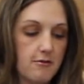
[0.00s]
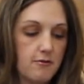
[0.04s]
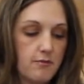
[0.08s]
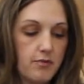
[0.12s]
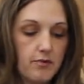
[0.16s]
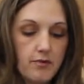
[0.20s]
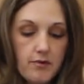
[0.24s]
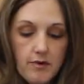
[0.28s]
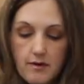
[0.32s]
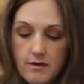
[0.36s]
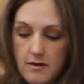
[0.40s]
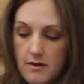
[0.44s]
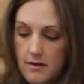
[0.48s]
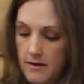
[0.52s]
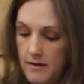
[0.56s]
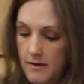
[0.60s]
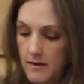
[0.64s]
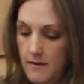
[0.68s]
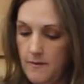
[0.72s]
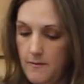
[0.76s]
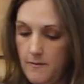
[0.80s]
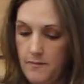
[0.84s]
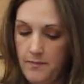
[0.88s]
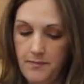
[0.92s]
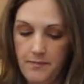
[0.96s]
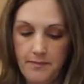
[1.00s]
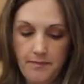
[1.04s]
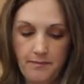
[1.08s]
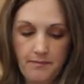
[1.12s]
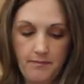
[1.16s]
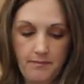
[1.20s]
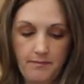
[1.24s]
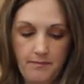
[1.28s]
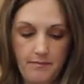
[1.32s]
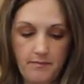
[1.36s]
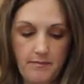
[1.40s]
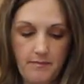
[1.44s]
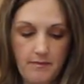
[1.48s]
your board
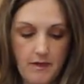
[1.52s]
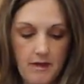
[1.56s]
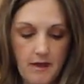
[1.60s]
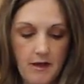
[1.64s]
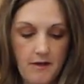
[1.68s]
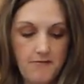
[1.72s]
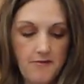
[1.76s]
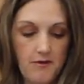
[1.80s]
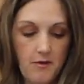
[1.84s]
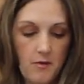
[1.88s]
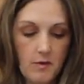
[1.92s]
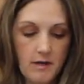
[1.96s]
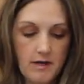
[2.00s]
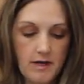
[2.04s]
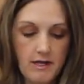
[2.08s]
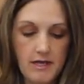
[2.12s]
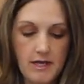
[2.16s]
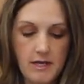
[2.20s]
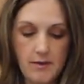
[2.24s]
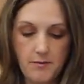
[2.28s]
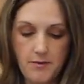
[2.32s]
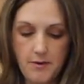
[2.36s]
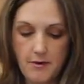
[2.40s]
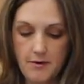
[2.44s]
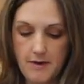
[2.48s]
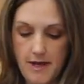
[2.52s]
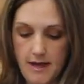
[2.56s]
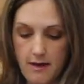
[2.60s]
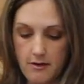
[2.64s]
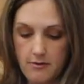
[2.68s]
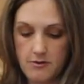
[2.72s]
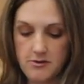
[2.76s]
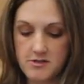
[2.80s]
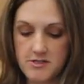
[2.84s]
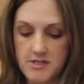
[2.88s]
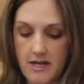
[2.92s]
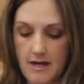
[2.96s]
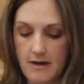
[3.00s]
if you want to keep your
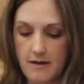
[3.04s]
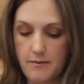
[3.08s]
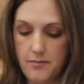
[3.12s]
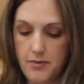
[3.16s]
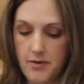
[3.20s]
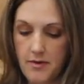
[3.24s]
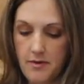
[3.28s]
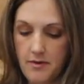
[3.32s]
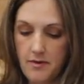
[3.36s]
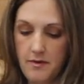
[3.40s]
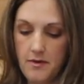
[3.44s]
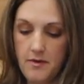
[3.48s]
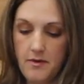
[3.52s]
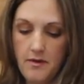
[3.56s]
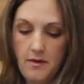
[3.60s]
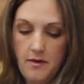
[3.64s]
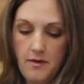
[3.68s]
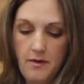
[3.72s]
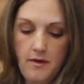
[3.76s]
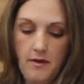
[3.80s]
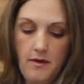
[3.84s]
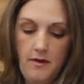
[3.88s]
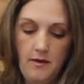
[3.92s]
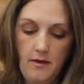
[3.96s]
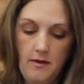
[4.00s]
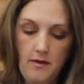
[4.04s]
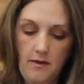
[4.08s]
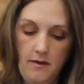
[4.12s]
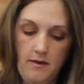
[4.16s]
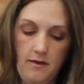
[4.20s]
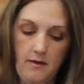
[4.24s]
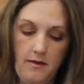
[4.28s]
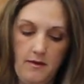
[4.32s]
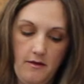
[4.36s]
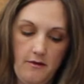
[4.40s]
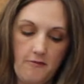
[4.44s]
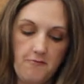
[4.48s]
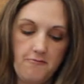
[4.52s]
countertop
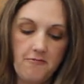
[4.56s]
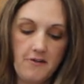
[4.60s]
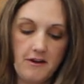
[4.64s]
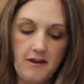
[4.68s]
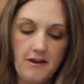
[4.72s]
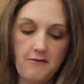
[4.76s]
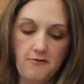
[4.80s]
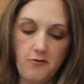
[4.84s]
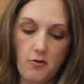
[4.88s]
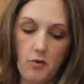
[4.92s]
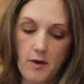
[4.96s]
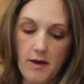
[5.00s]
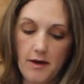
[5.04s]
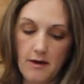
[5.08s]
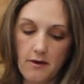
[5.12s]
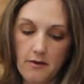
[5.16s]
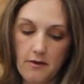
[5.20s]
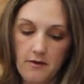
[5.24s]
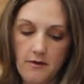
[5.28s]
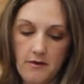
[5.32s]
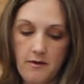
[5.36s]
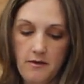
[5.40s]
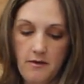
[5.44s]
free of oil.